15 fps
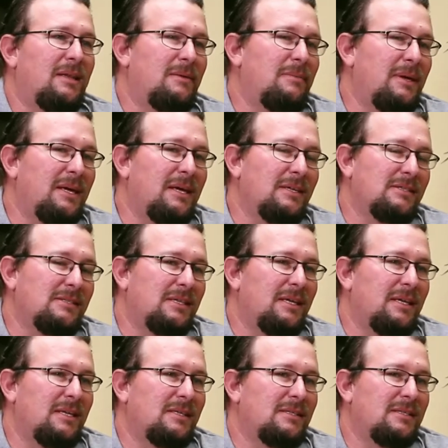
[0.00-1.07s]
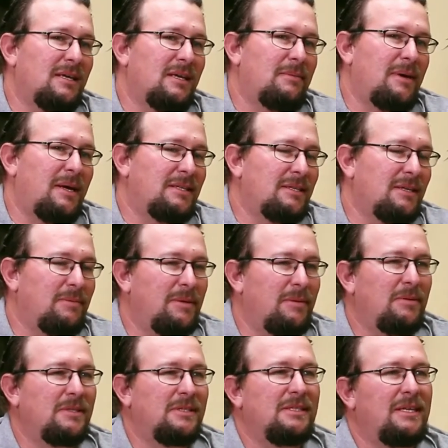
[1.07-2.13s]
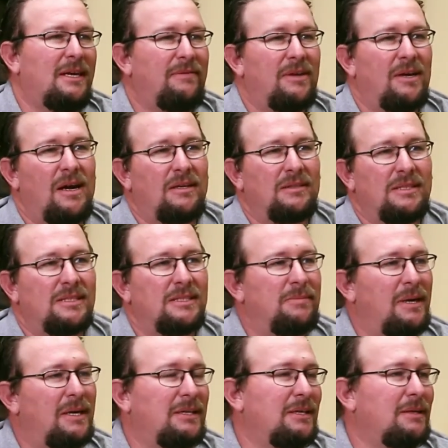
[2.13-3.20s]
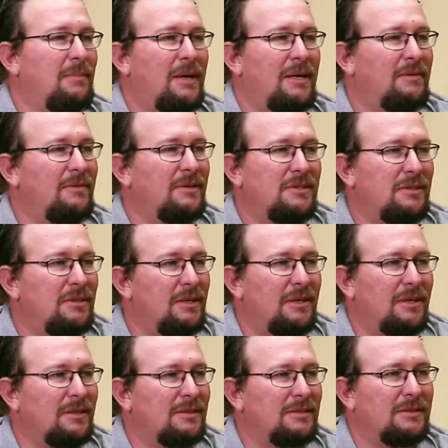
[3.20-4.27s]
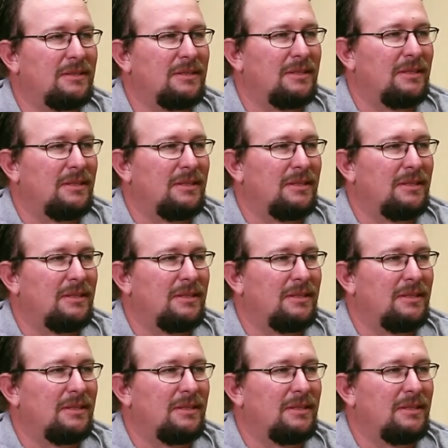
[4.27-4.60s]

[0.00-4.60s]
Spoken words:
the biggest thing is I tell people just have your house inspected about every 2 years,